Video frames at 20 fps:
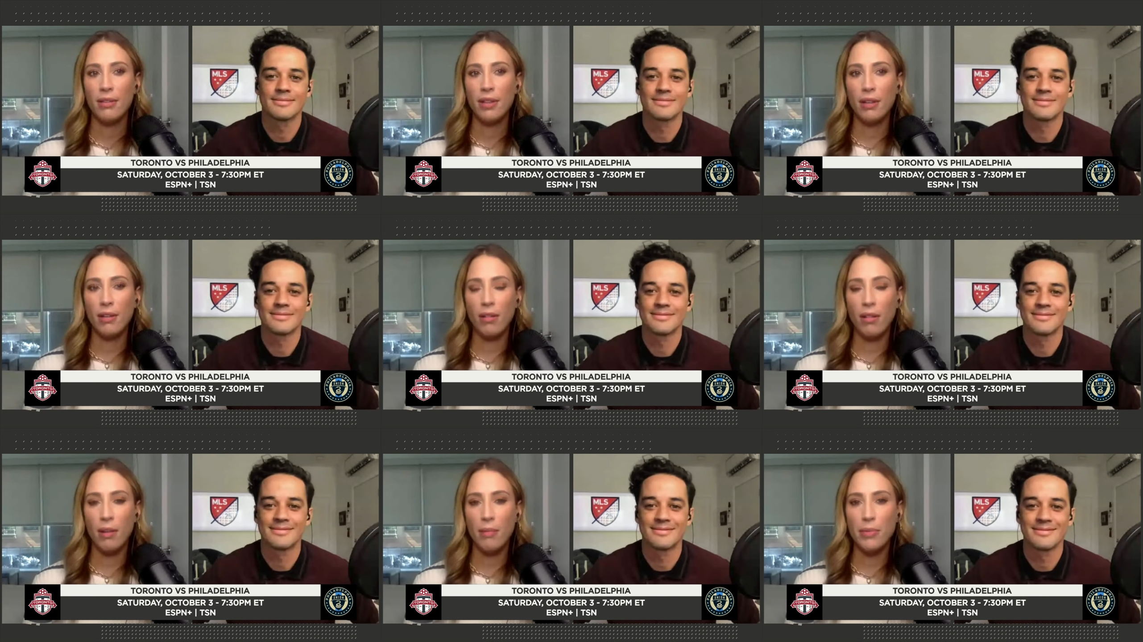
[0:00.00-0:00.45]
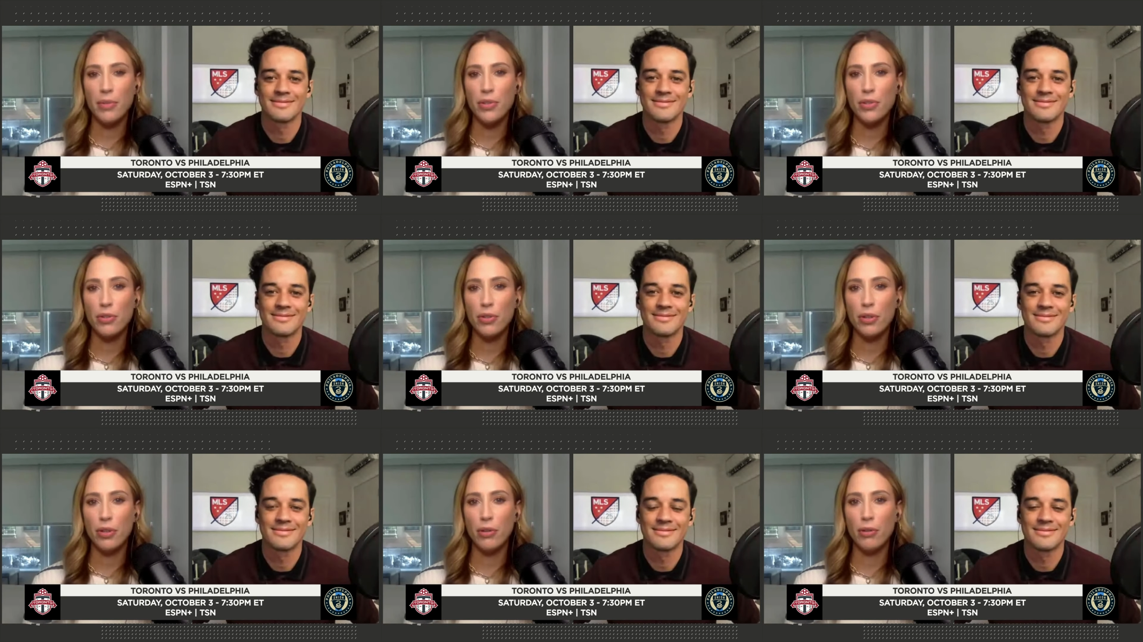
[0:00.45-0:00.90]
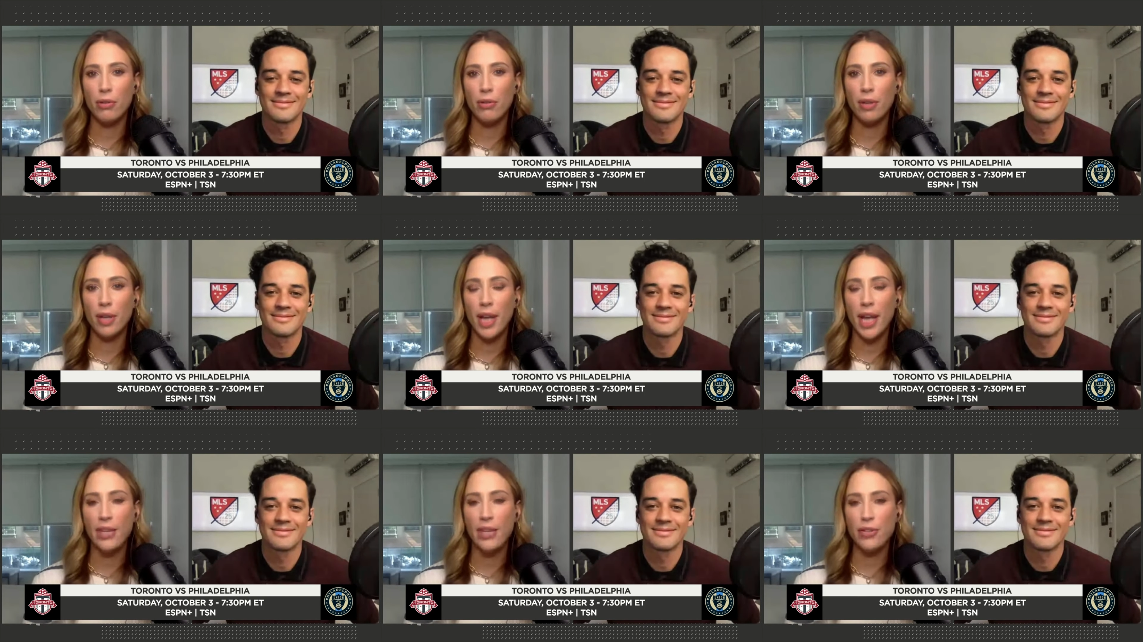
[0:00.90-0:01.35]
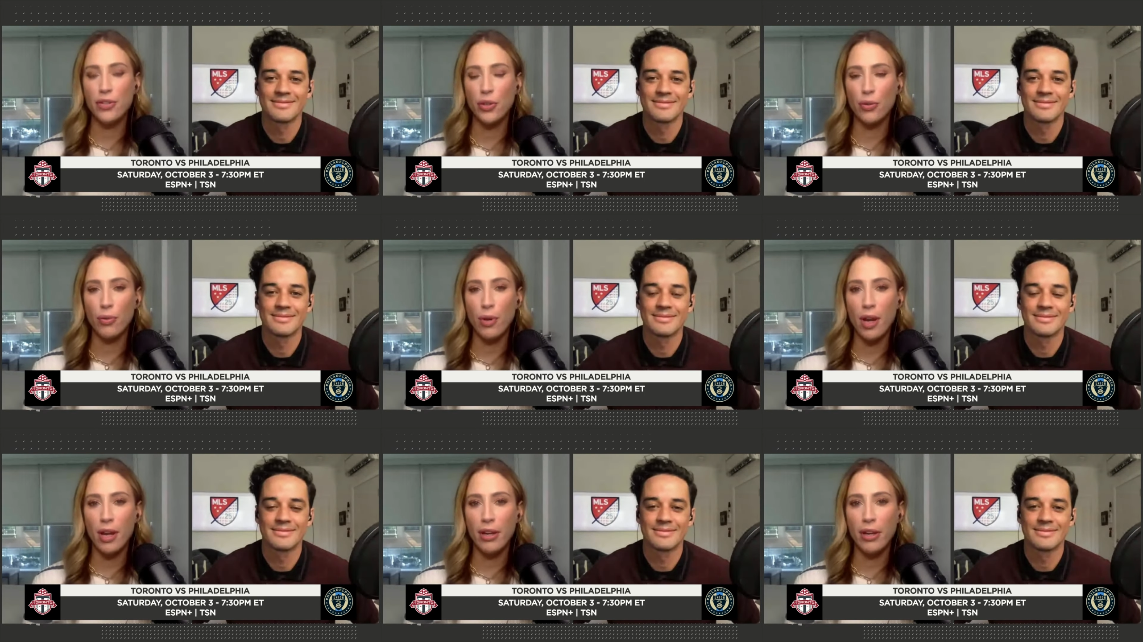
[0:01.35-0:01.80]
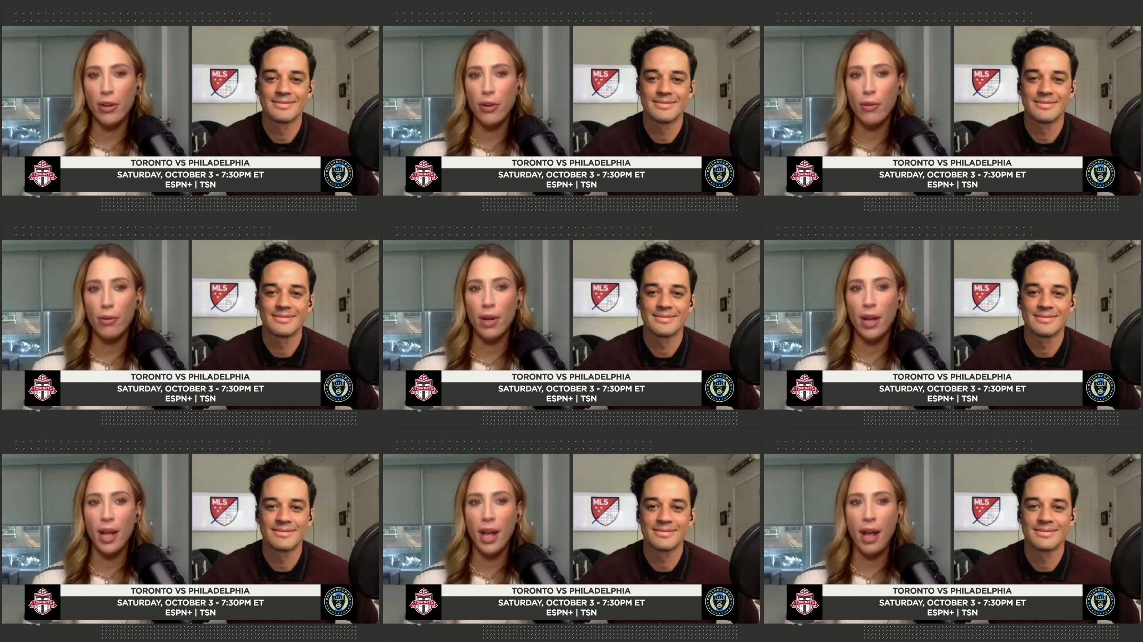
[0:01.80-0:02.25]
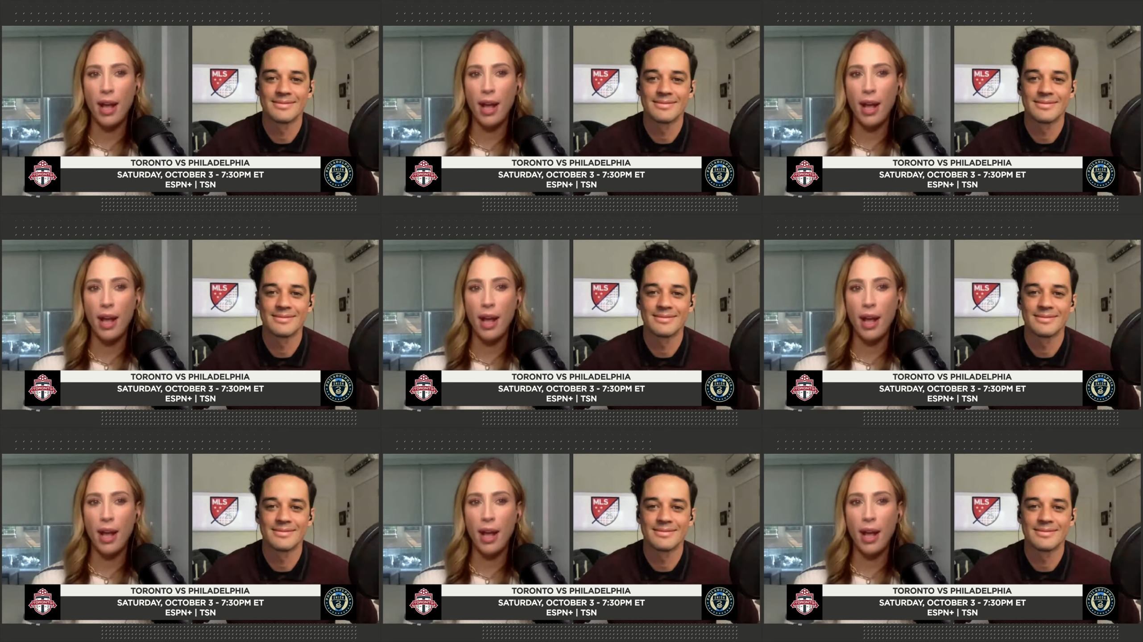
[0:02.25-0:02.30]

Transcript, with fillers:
Speaker 1: the Columbus Crew and Toronto,